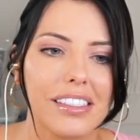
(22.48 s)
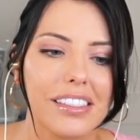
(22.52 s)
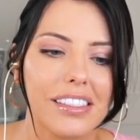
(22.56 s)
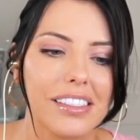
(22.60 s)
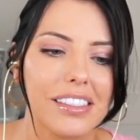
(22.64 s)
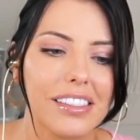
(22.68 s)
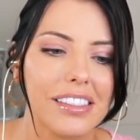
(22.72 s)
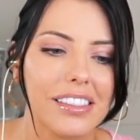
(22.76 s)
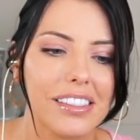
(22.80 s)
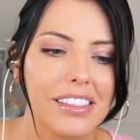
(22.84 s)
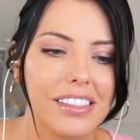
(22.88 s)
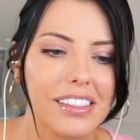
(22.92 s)

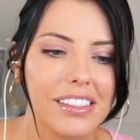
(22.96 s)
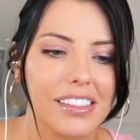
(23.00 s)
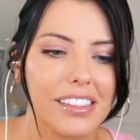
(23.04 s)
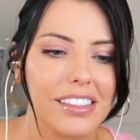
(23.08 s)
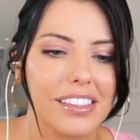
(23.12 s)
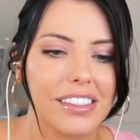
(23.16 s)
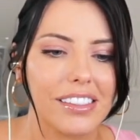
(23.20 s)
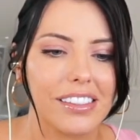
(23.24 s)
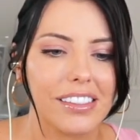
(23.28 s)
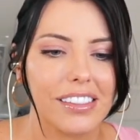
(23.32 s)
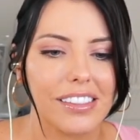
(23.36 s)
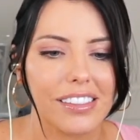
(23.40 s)

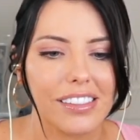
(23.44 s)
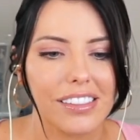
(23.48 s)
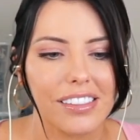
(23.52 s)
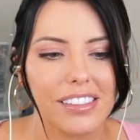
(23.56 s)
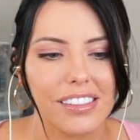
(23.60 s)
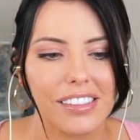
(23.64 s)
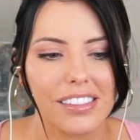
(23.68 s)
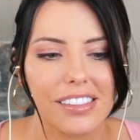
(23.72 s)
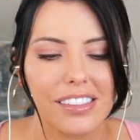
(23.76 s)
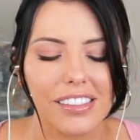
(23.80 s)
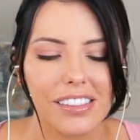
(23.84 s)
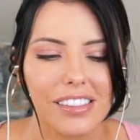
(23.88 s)

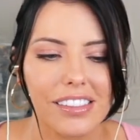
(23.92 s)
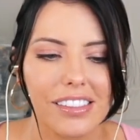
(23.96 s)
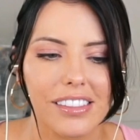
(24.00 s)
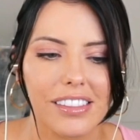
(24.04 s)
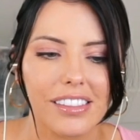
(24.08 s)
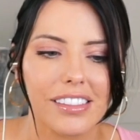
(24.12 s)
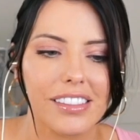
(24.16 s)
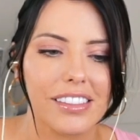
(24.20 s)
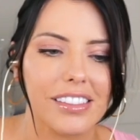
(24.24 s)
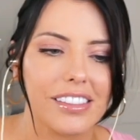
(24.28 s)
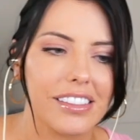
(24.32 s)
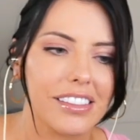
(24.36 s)

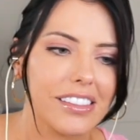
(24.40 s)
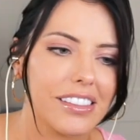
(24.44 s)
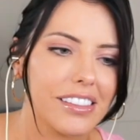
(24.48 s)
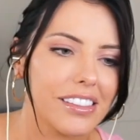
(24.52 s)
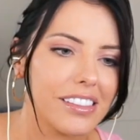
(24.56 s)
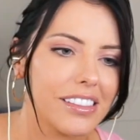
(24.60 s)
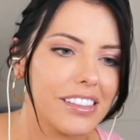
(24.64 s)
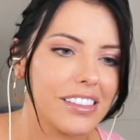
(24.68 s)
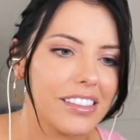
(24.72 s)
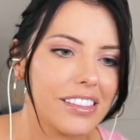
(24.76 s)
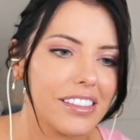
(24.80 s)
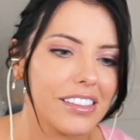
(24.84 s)

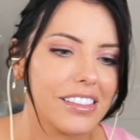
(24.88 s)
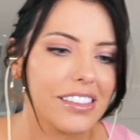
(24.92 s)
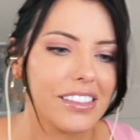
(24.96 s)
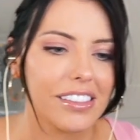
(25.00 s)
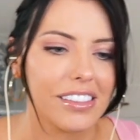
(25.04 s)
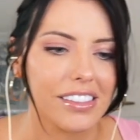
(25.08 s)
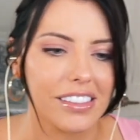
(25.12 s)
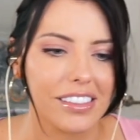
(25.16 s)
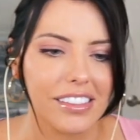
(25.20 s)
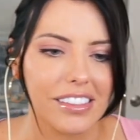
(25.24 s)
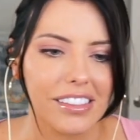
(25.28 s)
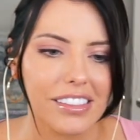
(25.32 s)
(silence)